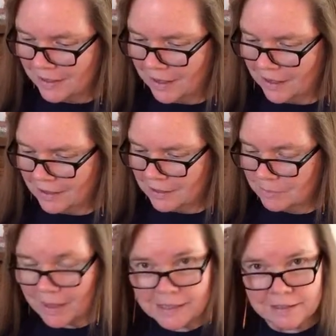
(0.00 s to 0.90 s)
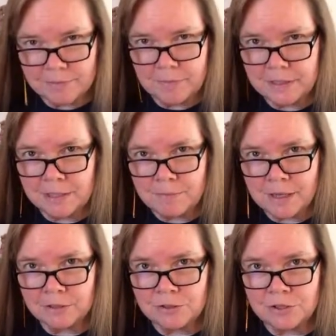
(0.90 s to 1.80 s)
I got something in the
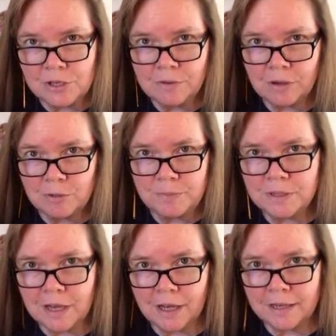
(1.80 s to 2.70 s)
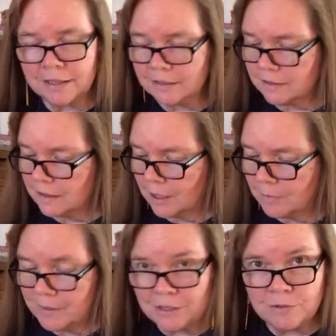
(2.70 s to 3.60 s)
mail to you. I hope you got it.
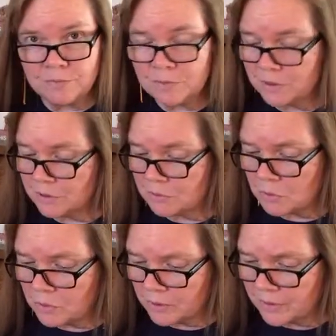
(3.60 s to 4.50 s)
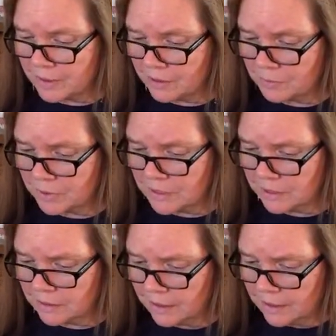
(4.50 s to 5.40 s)
Thank you for your order there, Brenda.